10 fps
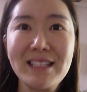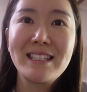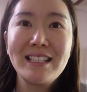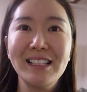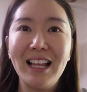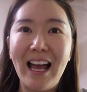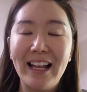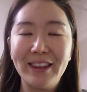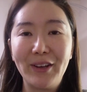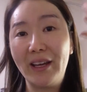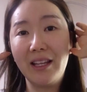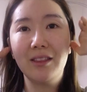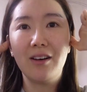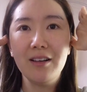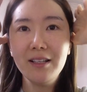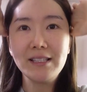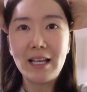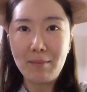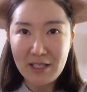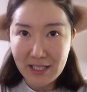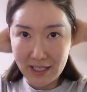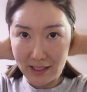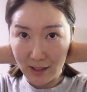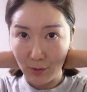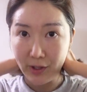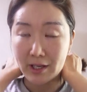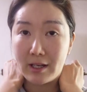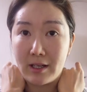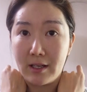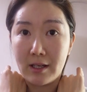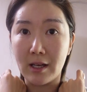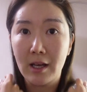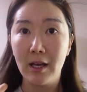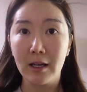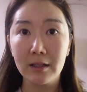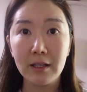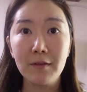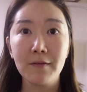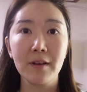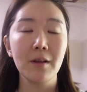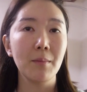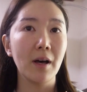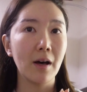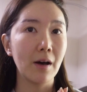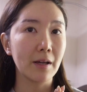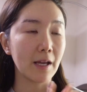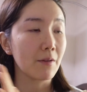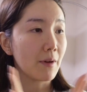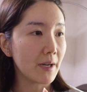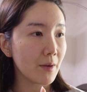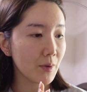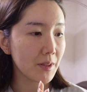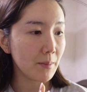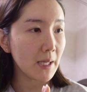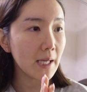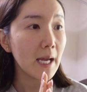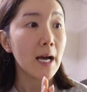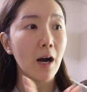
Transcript: still at the in-laws. I'm just gonna quickly film Get Ready With Me.